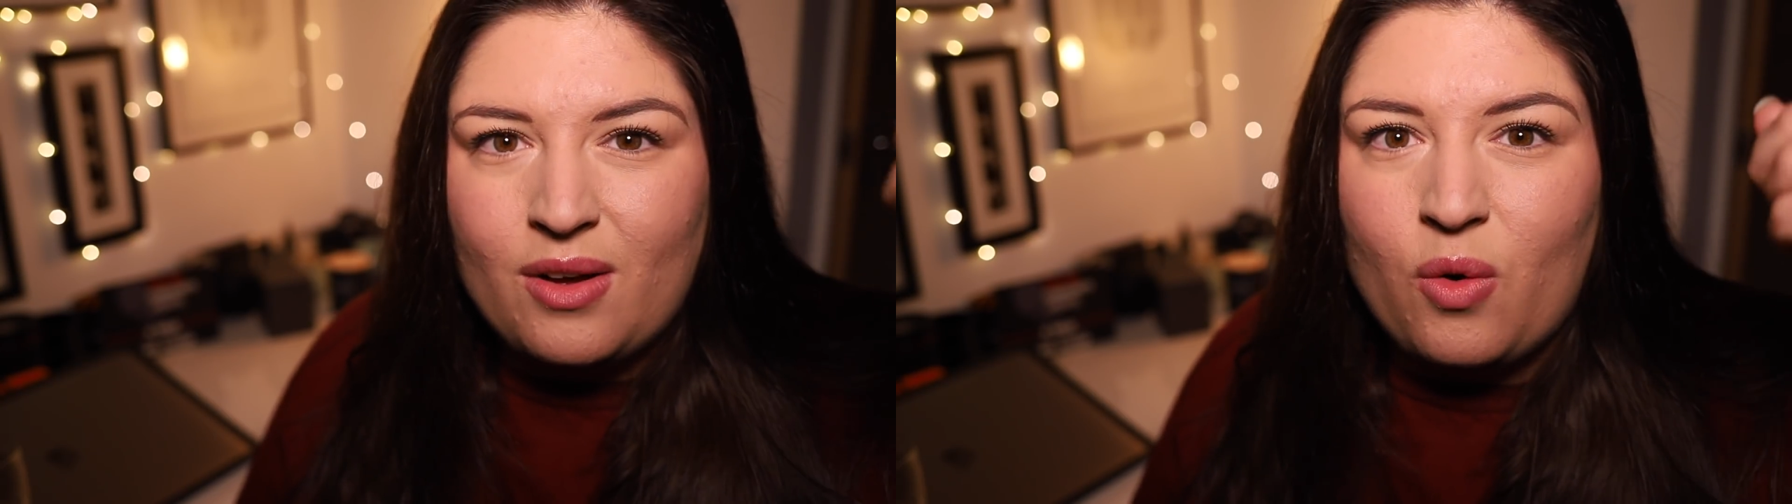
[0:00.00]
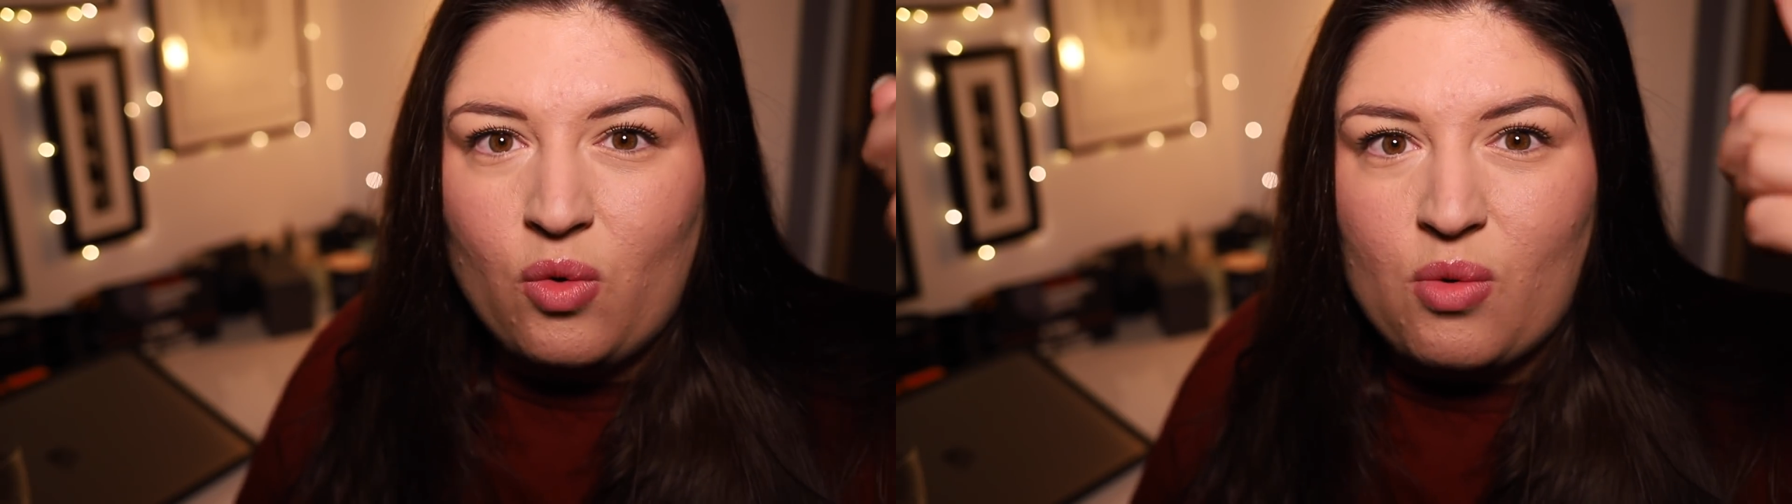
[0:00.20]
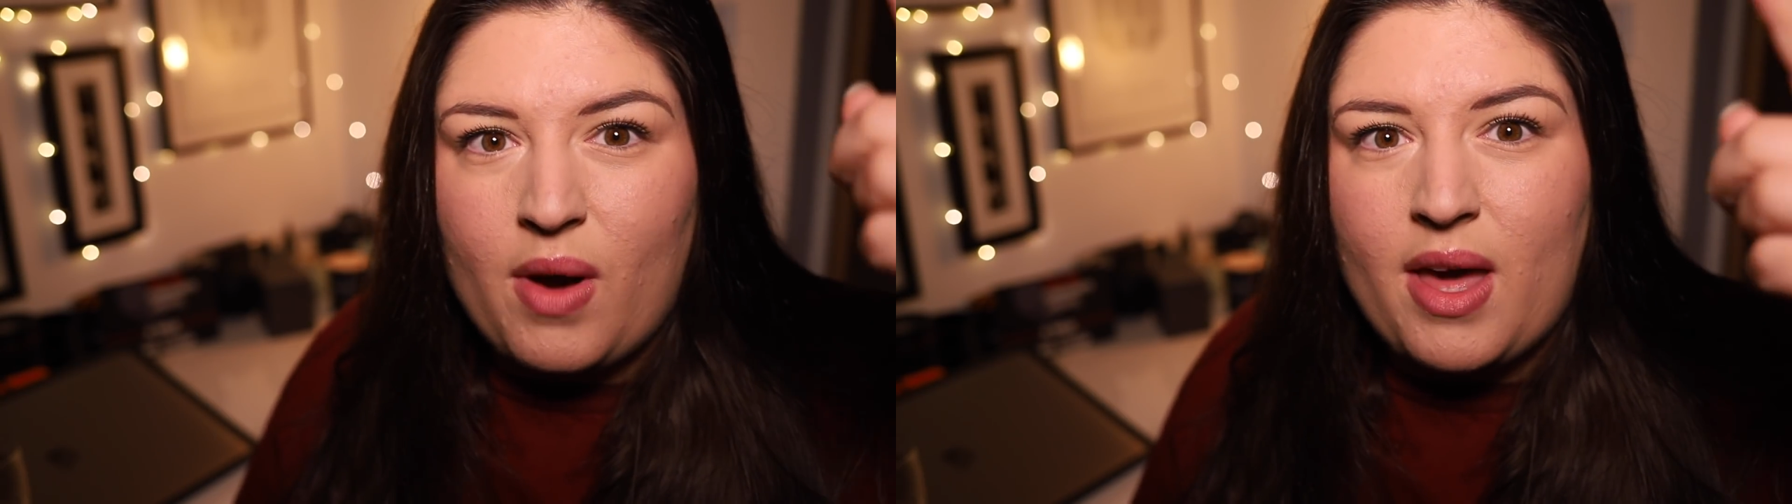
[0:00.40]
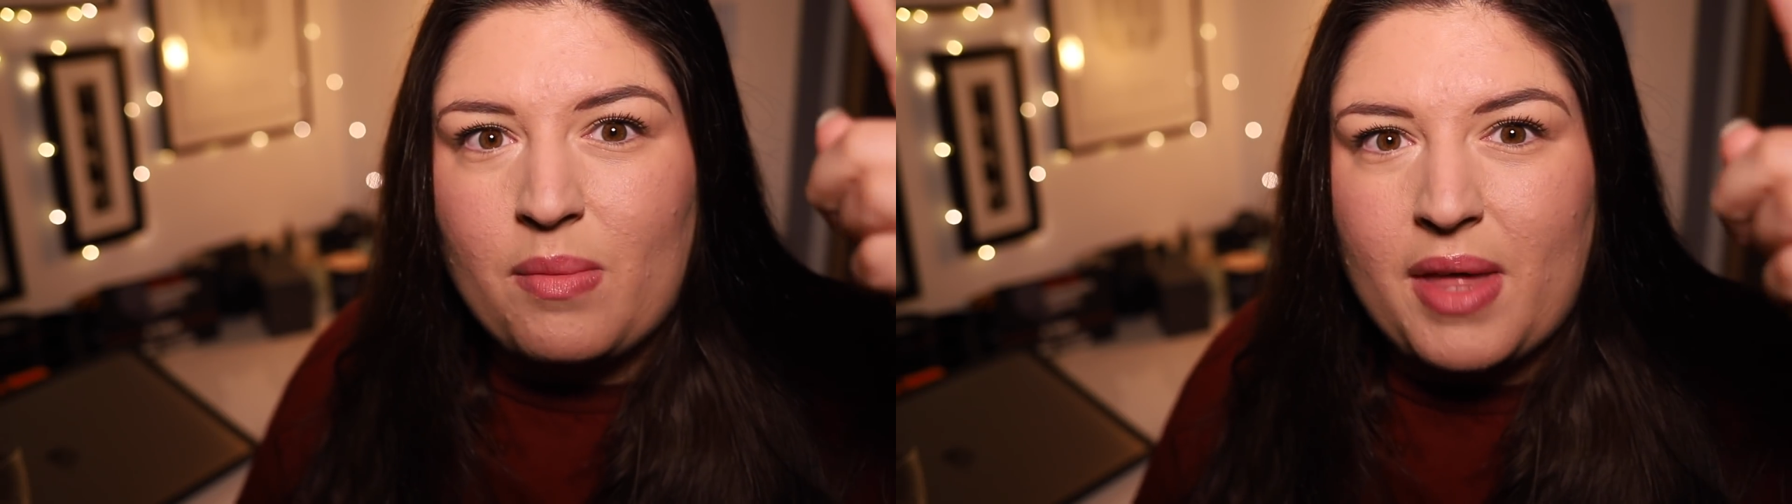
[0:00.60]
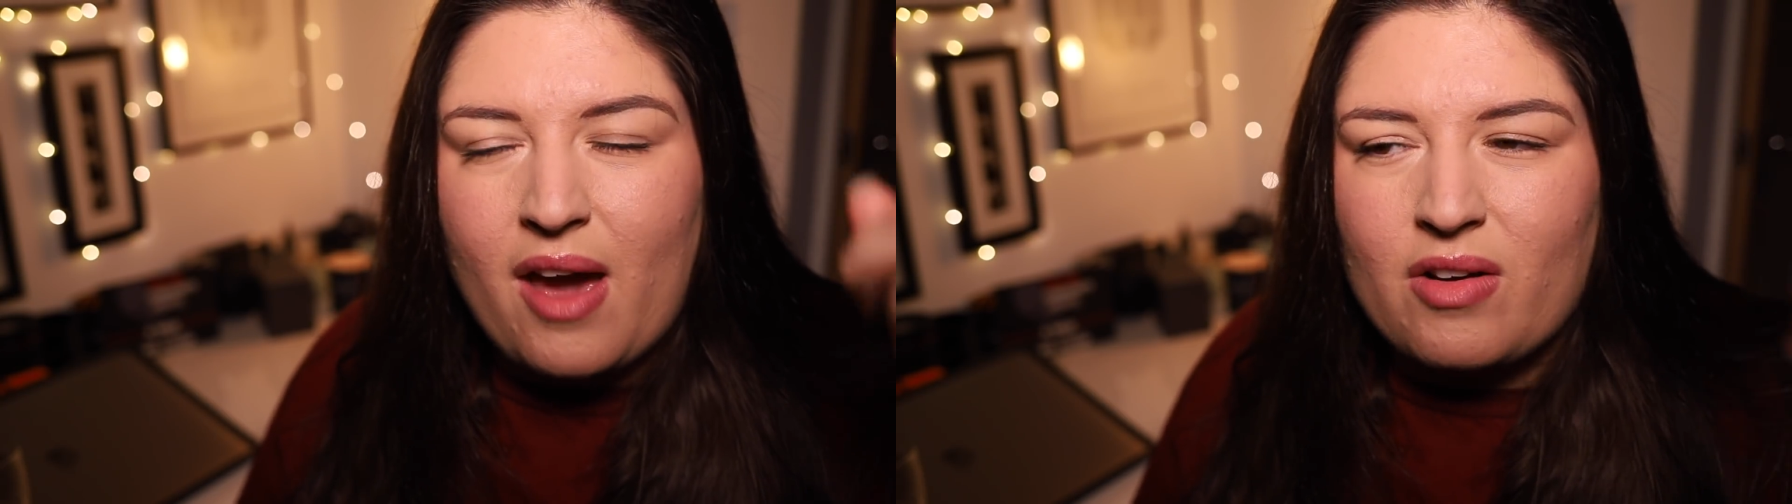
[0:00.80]
all the way
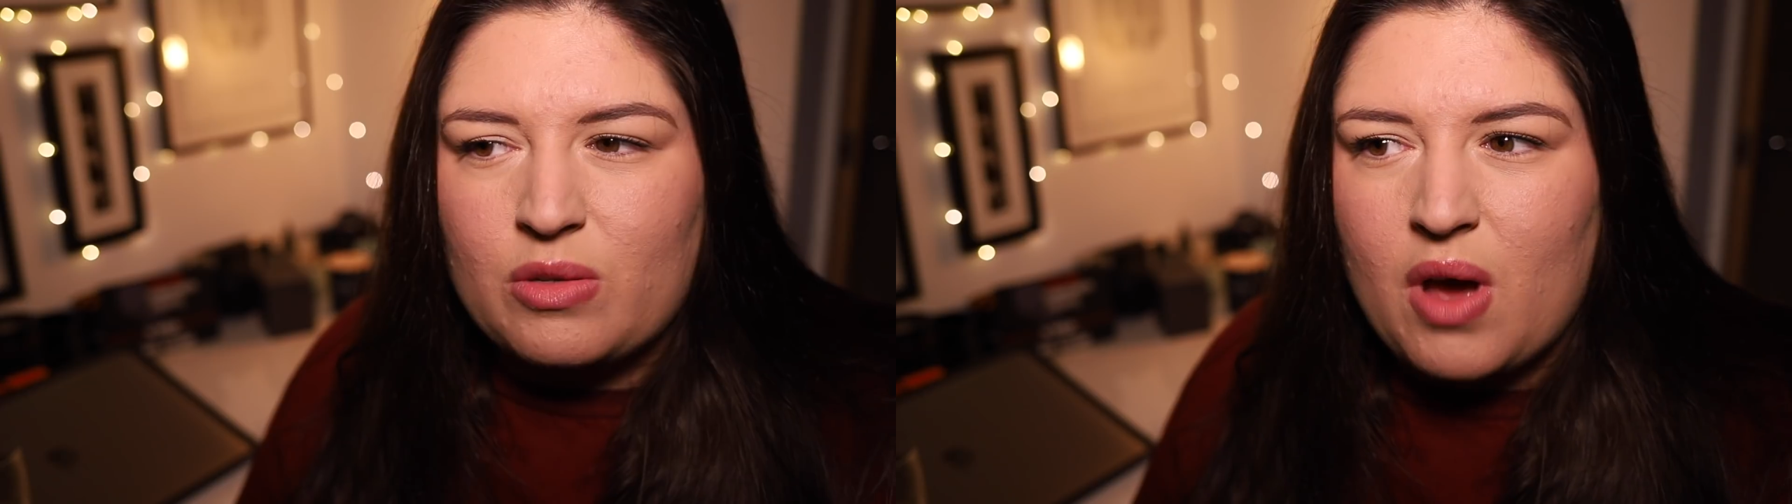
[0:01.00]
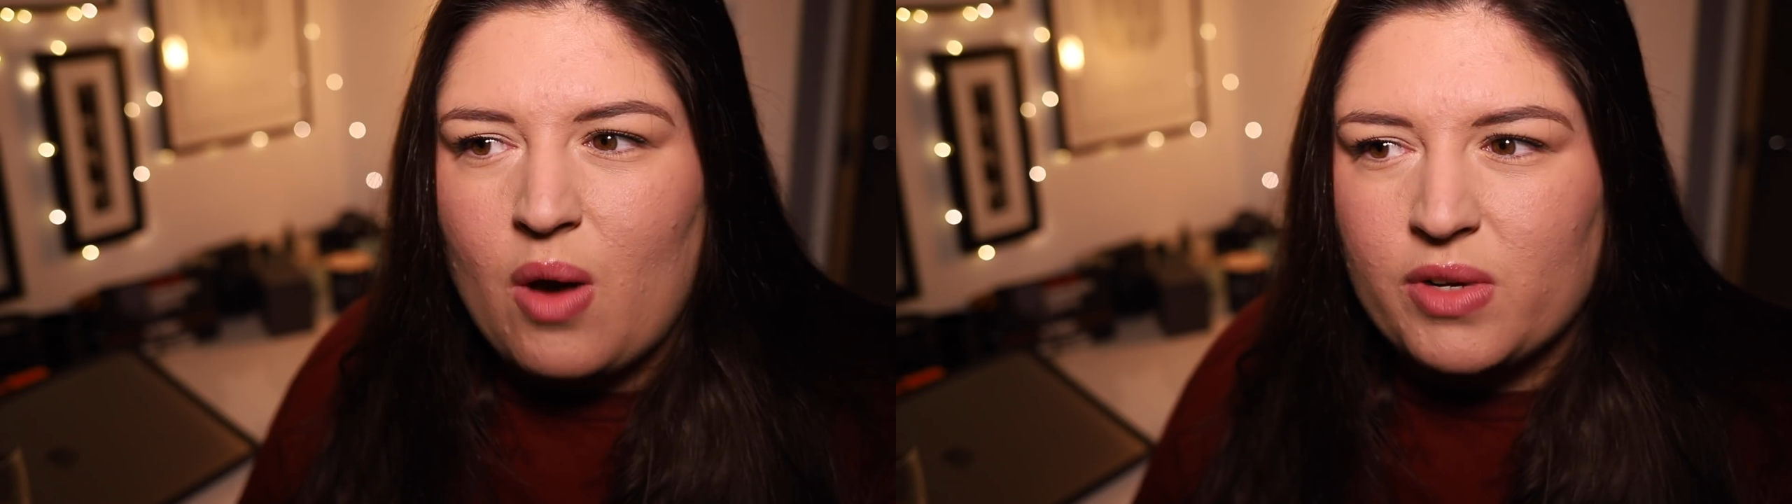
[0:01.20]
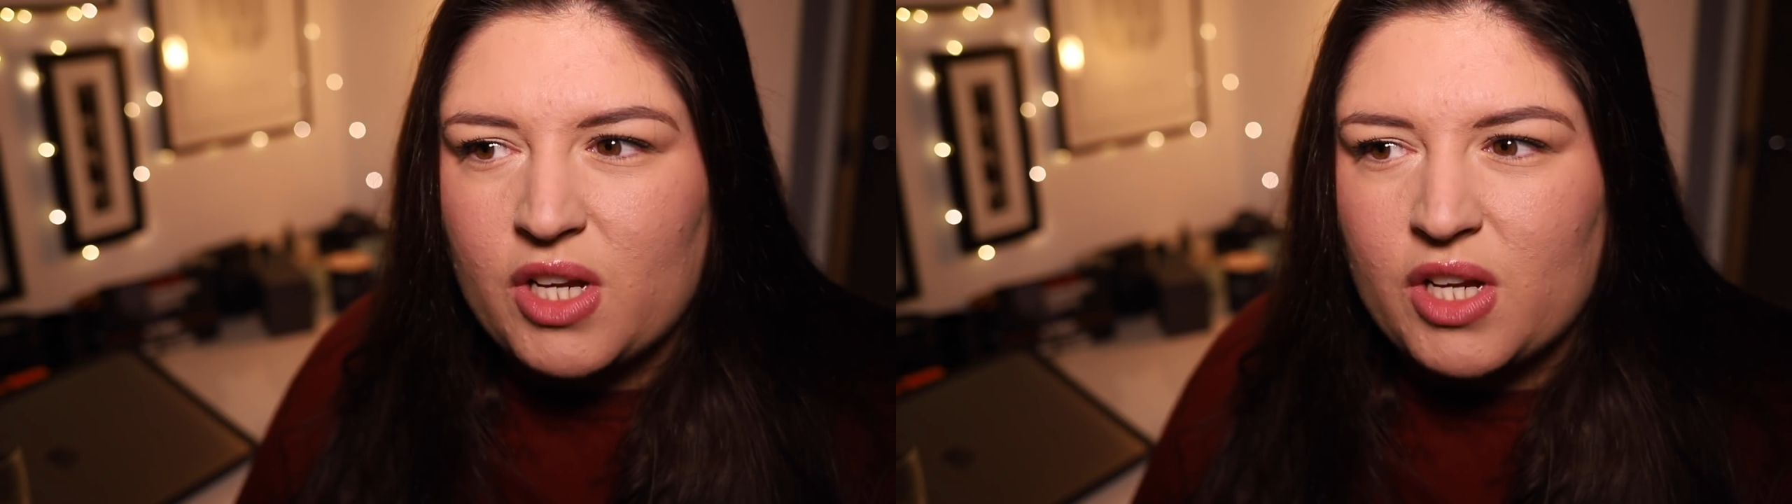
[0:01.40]
up there as well,